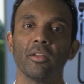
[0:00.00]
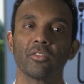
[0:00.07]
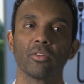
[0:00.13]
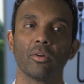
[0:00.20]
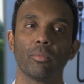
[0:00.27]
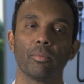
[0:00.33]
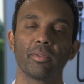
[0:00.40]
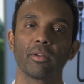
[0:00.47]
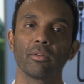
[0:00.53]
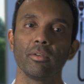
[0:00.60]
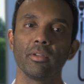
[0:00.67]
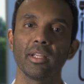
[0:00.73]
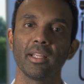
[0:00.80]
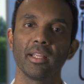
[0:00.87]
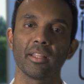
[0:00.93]
so they're
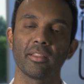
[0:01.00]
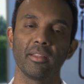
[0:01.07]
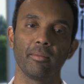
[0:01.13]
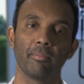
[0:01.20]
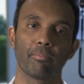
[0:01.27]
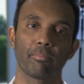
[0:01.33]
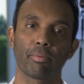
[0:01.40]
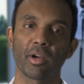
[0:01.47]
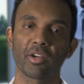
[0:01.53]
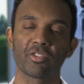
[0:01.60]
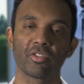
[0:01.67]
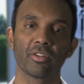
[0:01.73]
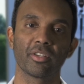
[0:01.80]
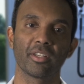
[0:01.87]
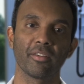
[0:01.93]
looking at the
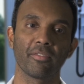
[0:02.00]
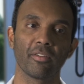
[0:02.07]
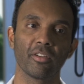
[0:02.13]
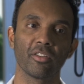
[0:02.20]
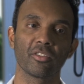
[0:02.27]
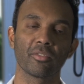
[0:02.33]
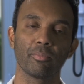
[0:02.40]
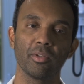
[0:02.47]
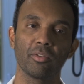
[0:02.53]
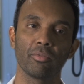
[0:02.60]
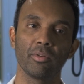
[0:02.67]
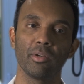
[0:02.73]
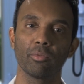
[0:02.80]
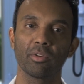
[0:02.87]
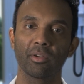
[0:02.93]
pressure difference
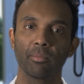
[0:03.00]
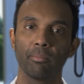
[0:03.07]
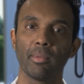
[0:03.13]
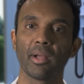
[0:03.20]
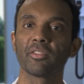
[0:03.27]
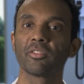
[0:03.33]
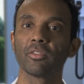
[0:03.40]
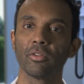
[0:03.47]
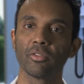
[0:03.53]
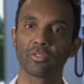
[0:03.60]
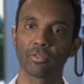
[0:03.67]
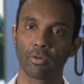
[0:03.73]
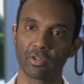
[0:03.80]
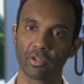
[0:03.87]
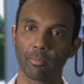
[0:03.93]
between when your muscles
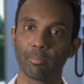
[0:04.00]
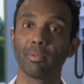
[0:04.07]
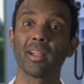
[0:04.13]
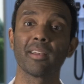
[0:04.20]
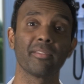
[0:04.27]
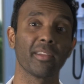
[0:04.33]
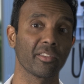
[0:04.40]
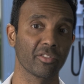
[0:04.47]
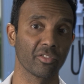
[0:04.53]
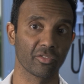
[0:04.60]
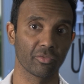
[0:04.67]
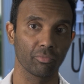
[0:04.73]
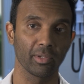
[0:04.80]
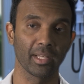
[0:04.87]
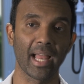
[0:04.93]
or your blood
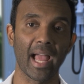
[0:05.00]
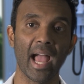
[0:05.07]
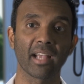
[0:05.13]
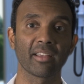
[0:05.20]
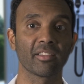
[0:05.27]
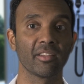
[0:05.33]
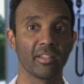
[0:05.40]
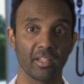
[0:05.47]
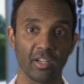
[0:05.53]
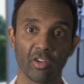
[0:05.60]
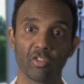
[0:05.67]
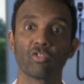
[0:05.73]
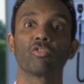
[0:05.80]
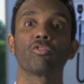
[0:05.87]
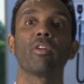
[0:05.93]
vessels relax and
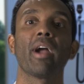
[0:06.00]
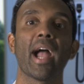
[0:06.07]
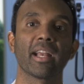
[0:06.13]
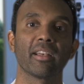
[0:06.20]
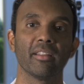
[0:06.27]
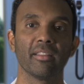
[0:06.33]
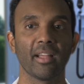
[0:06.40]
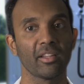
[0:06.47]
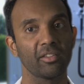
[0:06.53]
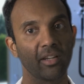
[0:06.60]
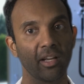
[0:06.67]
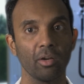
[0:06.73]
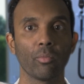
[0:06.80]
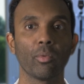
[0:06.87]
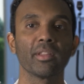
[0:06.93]
contract. And that's
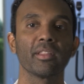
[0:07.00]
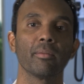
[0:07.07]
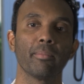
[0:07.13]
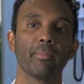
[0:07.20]
kind of what their